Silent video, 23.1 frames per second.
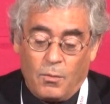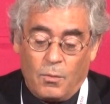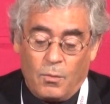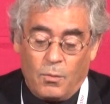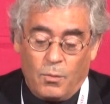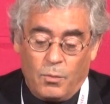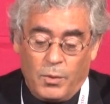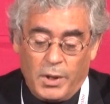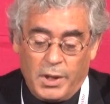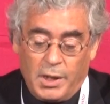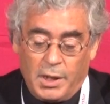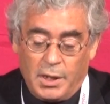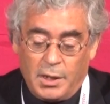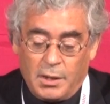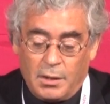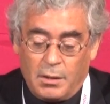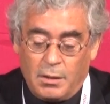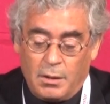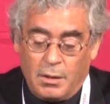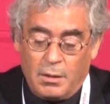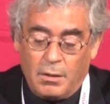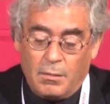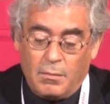We
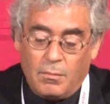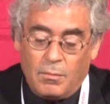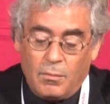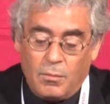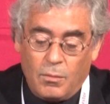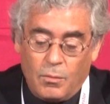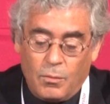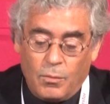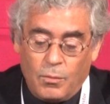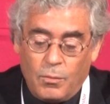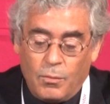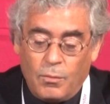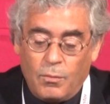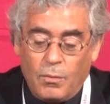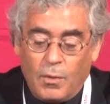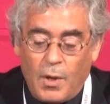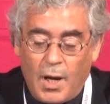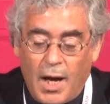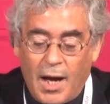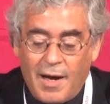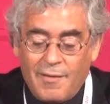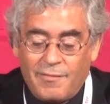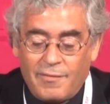
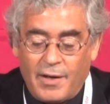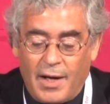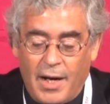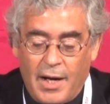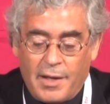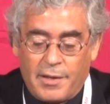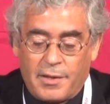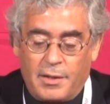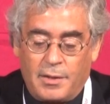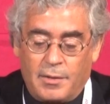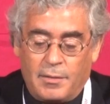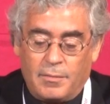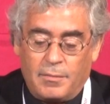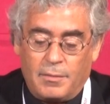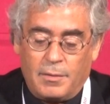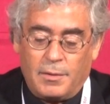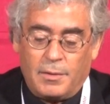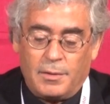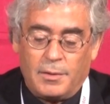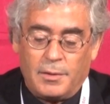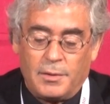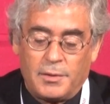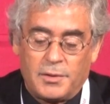have other
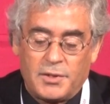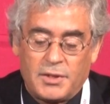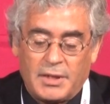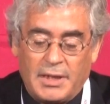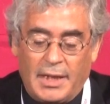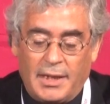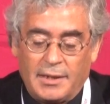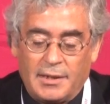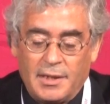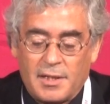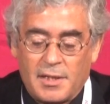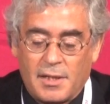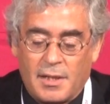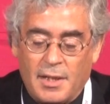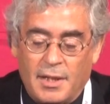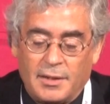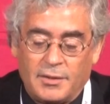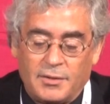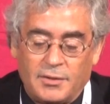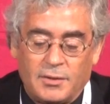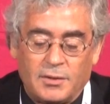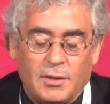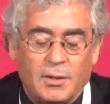studies
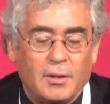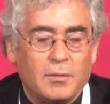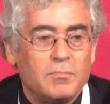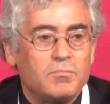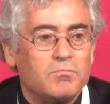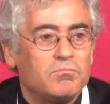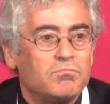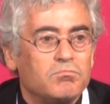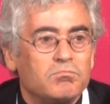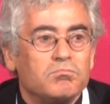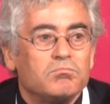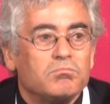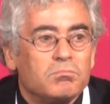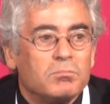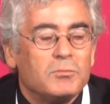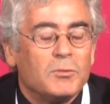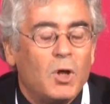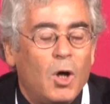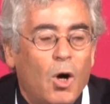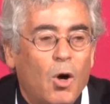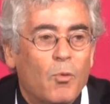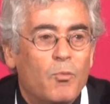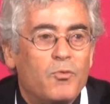that
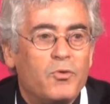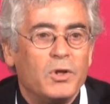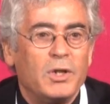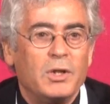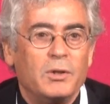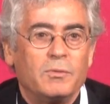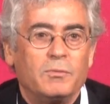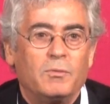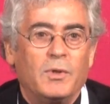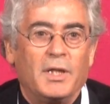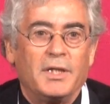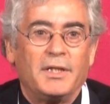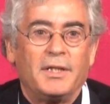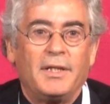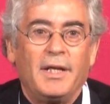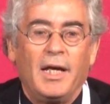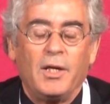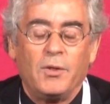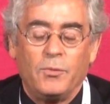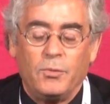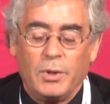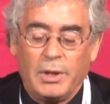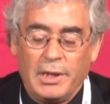hopefully one
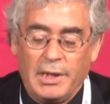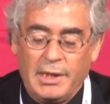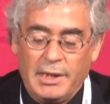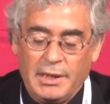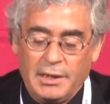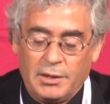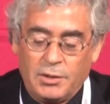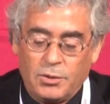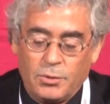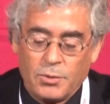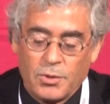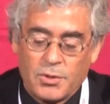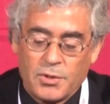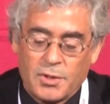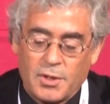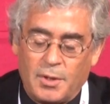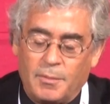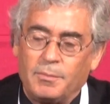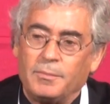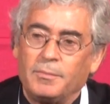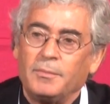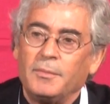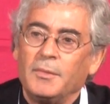day will lead to
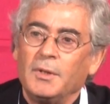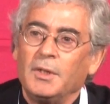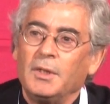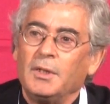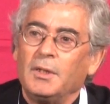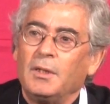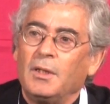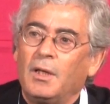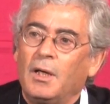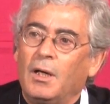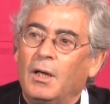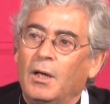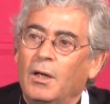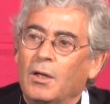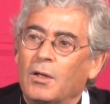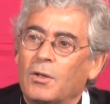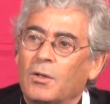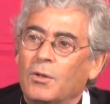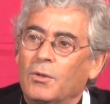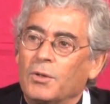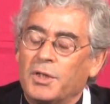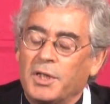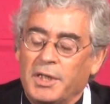some
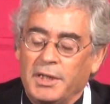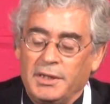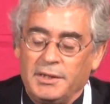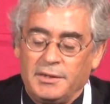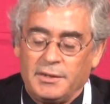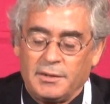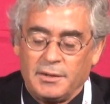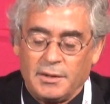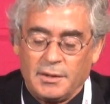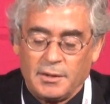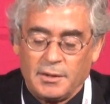concrete